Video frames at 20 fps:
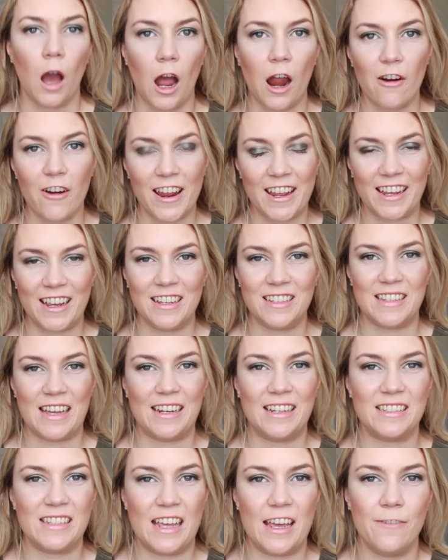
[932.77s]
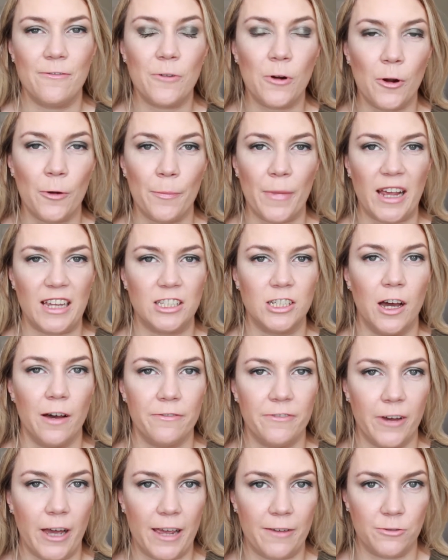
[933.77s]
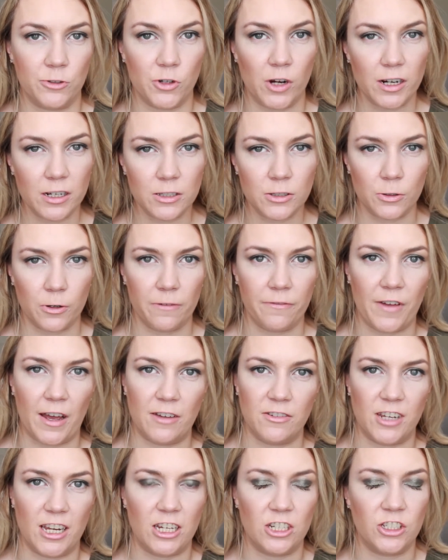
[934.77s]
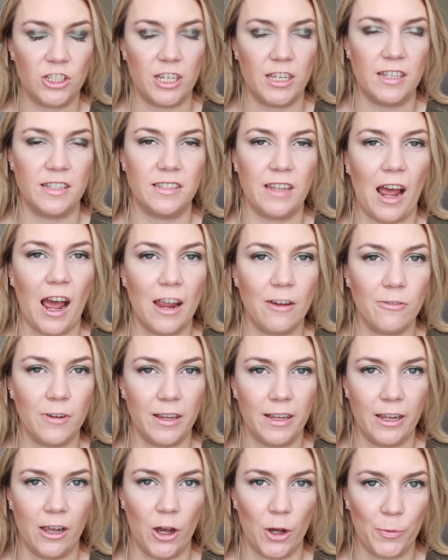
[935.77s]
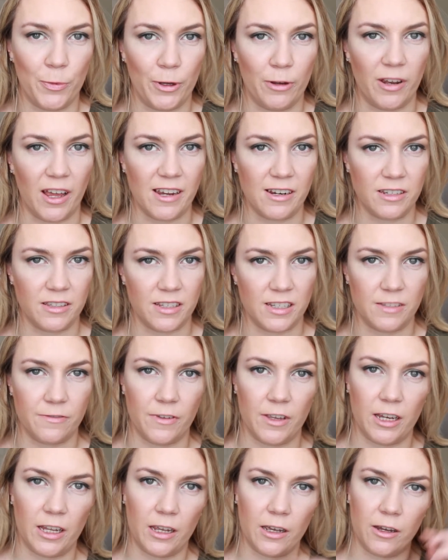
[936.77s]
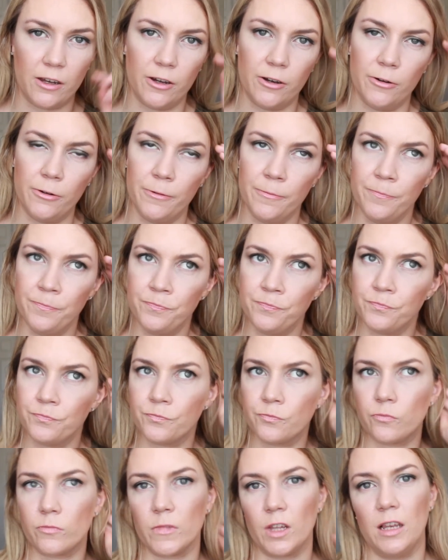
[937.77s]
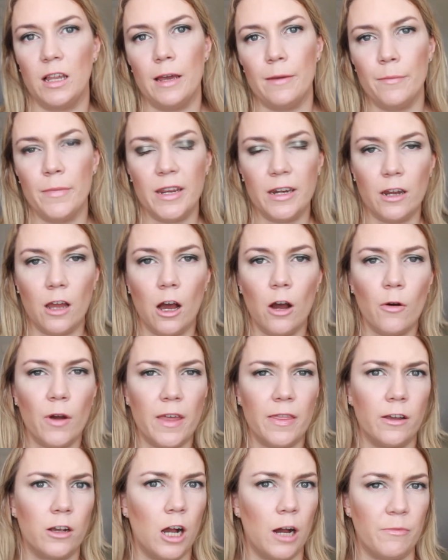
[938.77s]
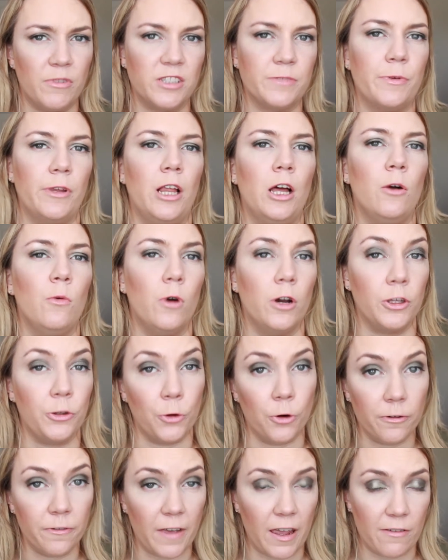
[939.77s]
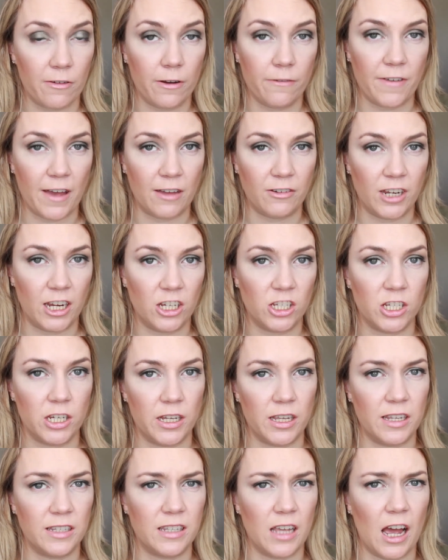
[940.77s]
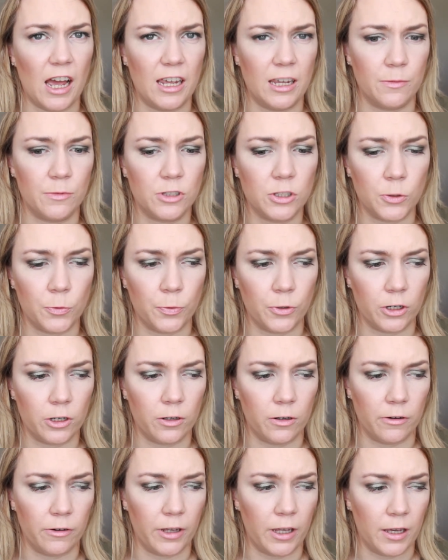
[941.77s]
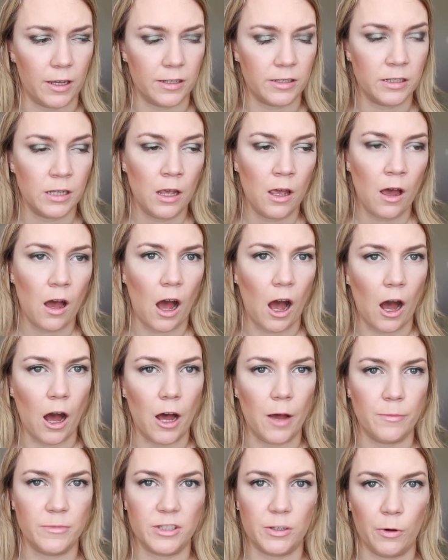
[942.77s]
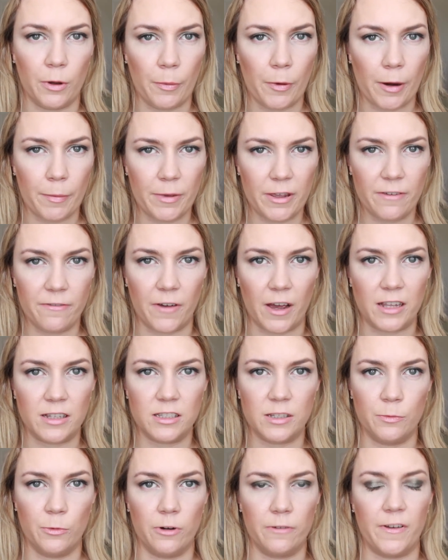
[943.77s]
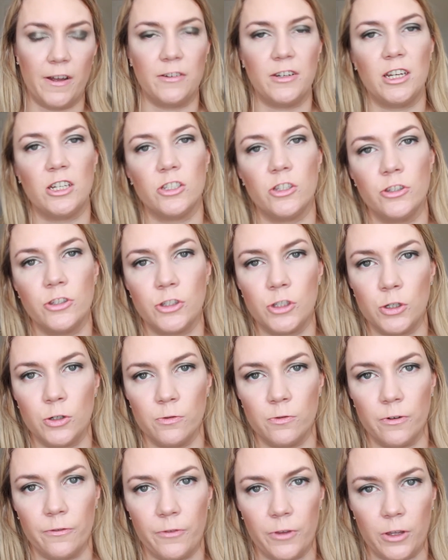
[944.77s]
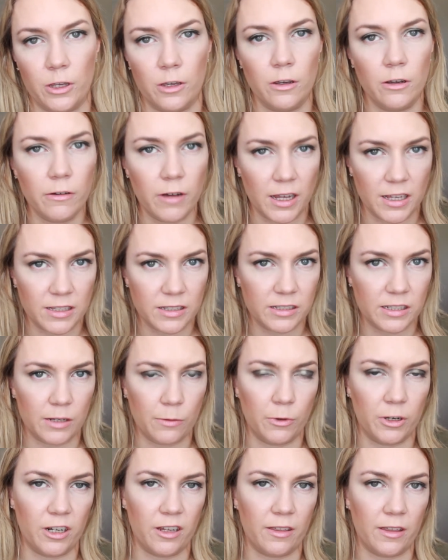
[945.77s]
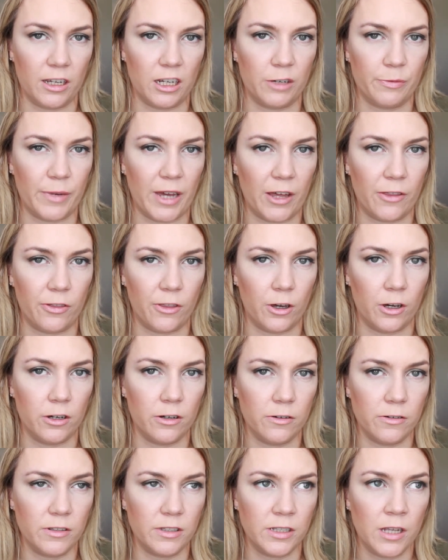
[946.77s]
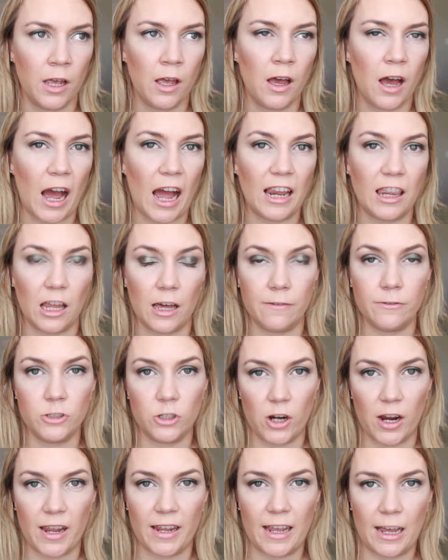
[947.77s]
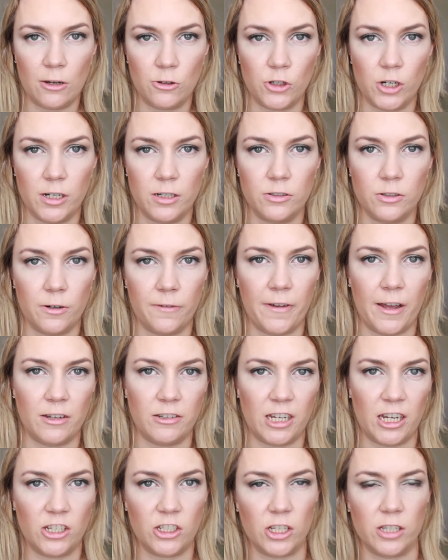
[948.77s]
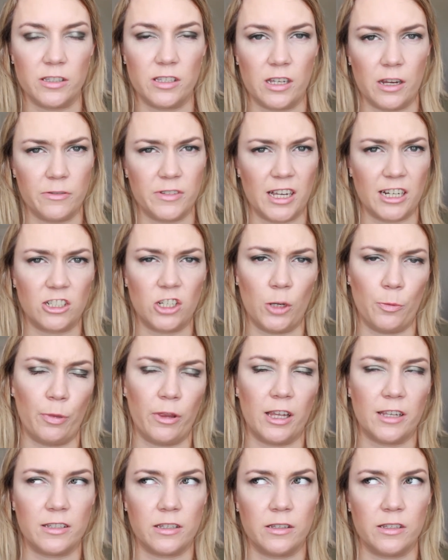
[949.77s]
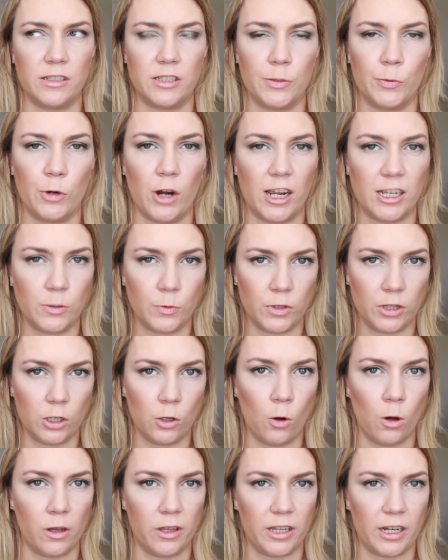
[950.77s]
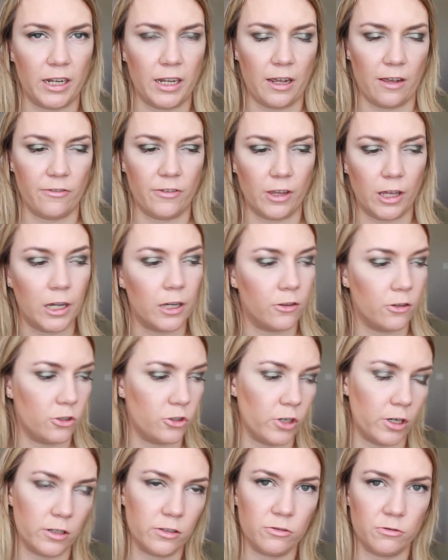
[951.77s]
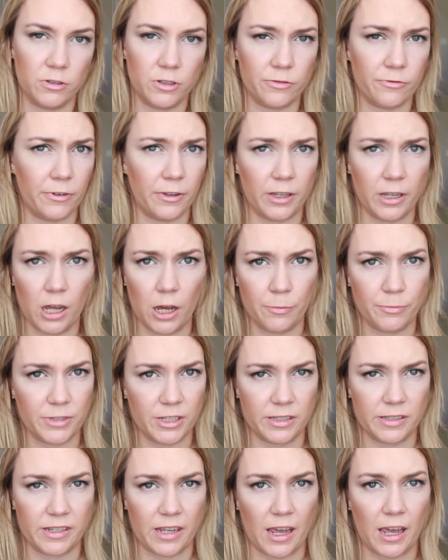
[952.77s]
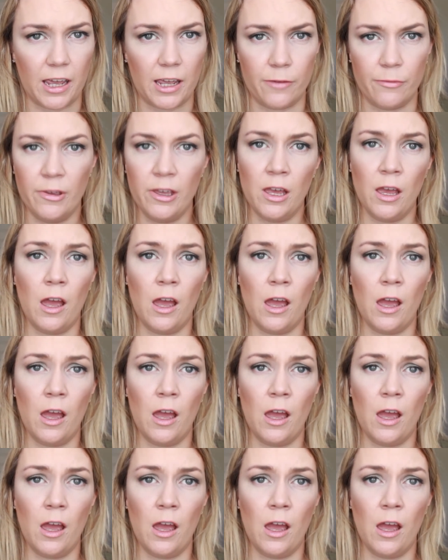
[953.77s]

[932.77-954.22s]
Alright guys, that is it for my top 5 drugstore foundations. I really hope you liked this video. Let me know in the comments below what your favorite foundation is. I am super curious. So I'll probably find some more foundations to review and see what I think about those. I love trying out drugstore foundations, and I was actually pleasantly surprised with the quality. I feel like the drugstore has really upped its game,